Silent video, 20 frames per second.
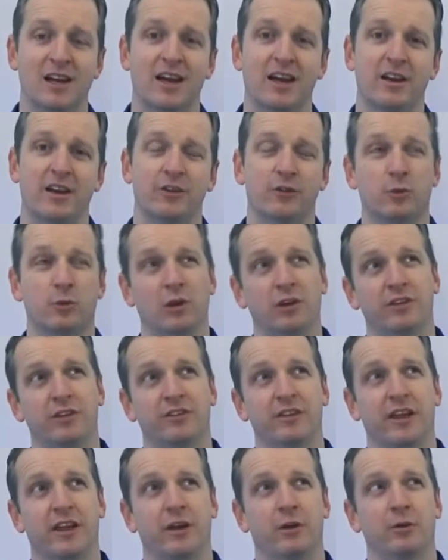And as well
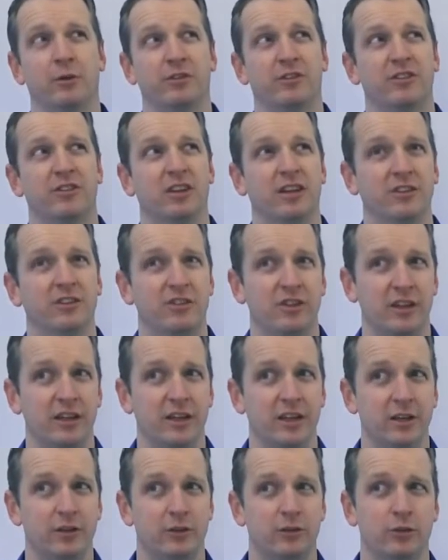as that, I was teaching
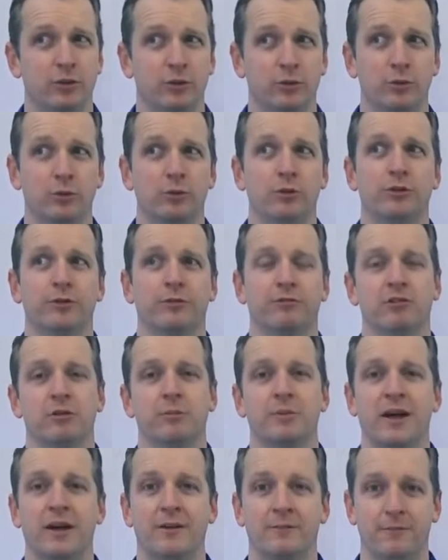Year 2s for
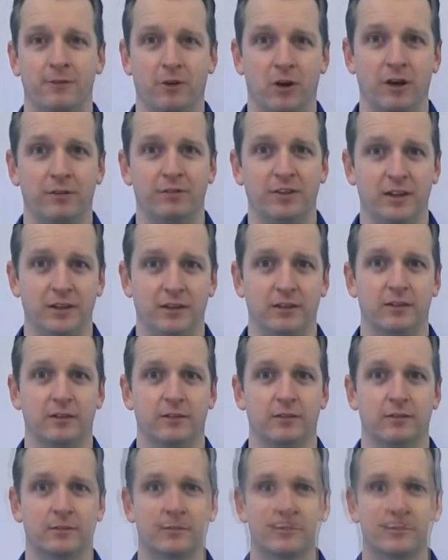about 5 years.